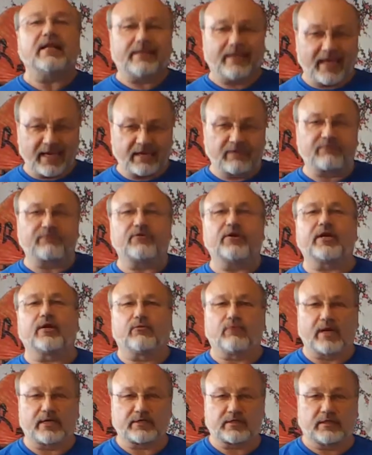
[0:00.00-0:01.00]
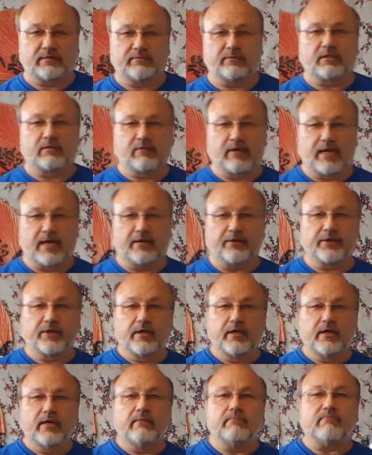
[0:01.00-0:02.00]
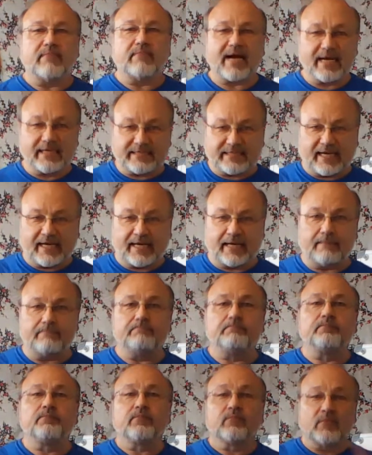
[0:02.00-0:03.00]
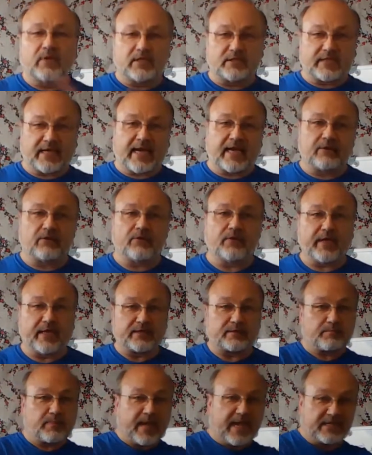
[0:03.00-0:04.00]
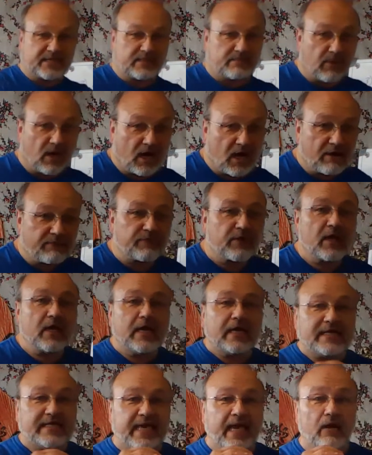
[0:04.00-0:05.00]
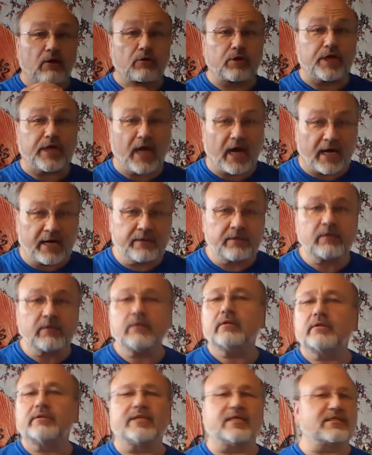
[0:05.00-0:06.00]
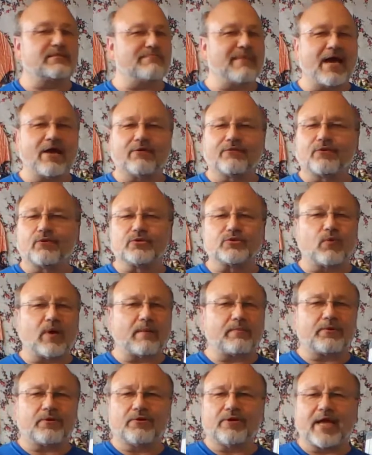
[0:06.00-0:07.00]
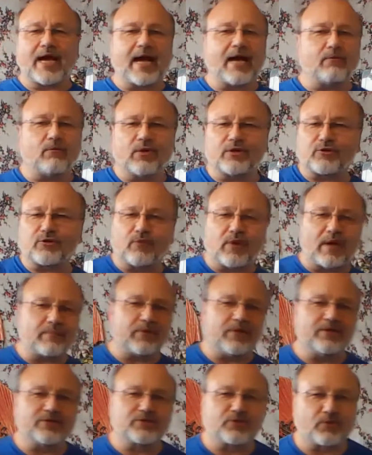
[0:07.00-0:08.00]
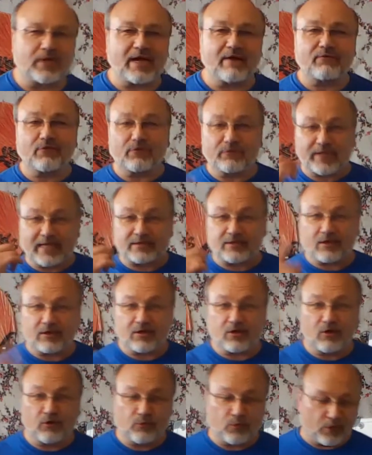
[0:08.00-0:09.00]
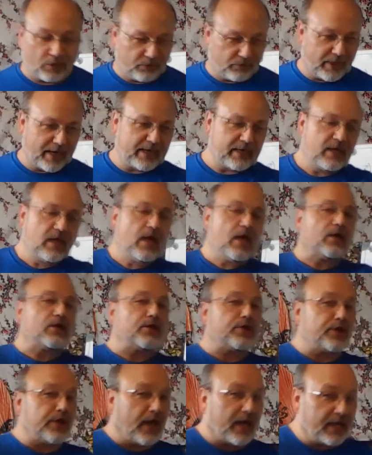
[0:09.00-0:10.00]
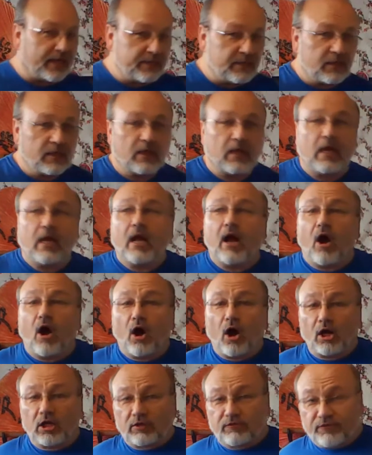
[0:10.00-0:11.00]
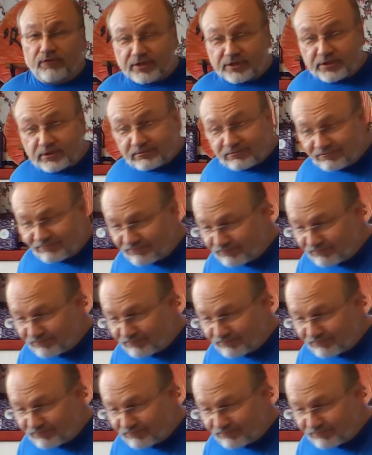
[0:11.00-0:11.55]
and they can frickin' wrestle him to the ground. My job is to handle this. Pass him off, yell gun. Doesn't matter if there was a weapon or not, what the weapon is or whatever. That's our code word, right? Gun, all of us